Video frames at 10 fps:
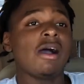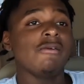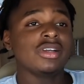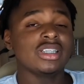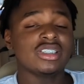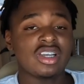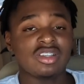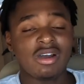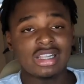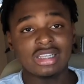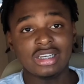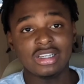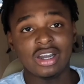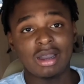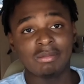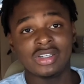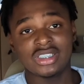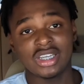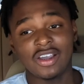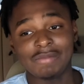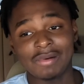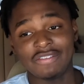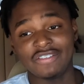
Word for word: I want to let y'all know I love y'all. I appreciate y'all, my